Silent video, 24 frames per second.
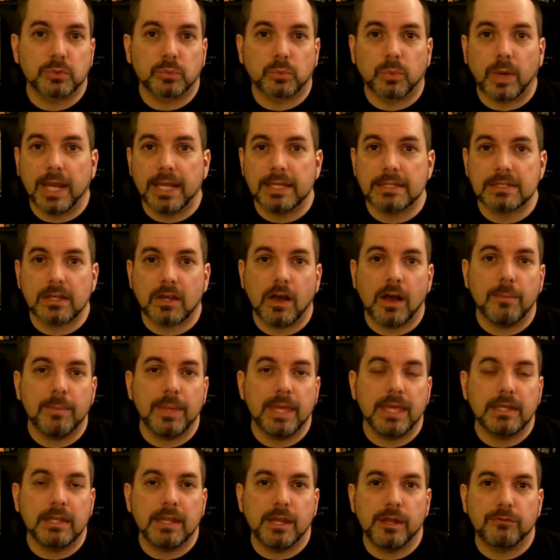rate,
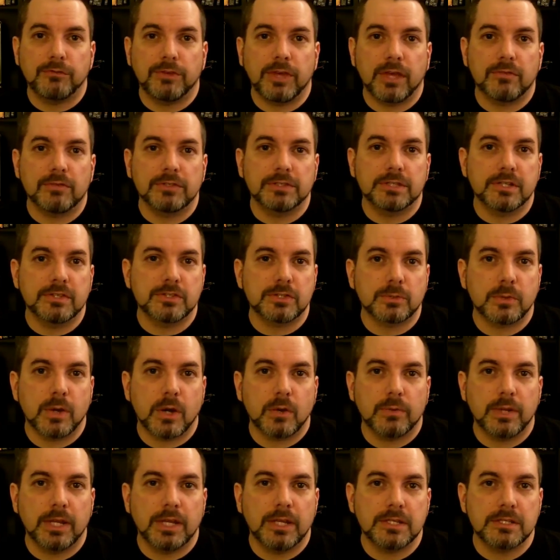comment, and if you haven't done so
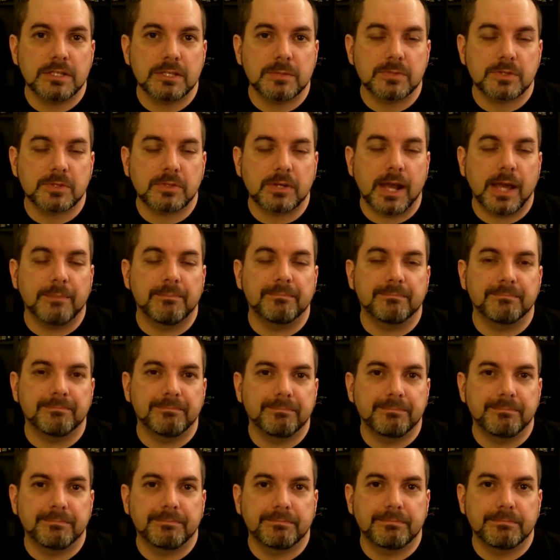already, subscribe.
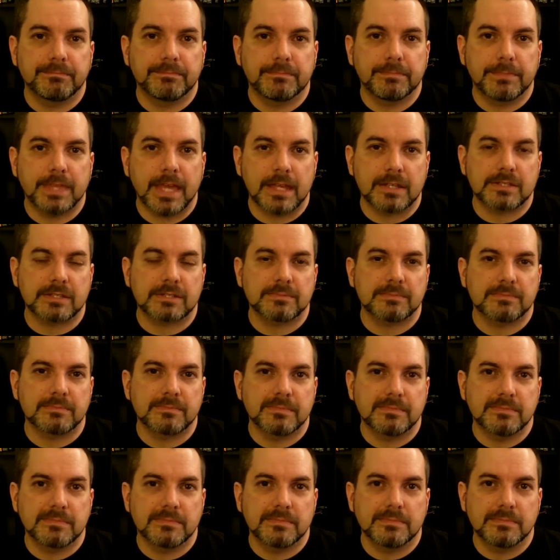Thanks.
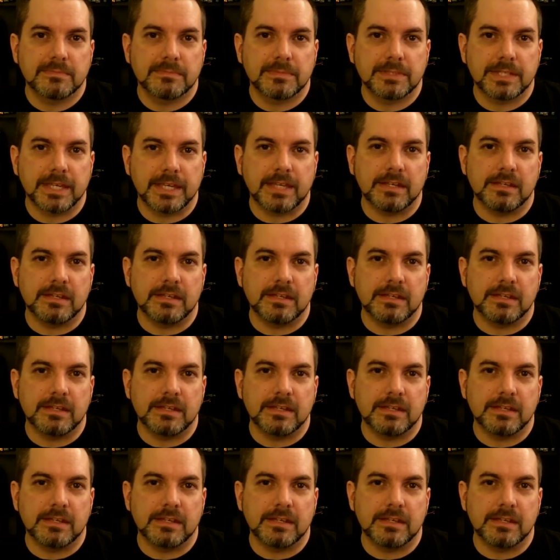Take it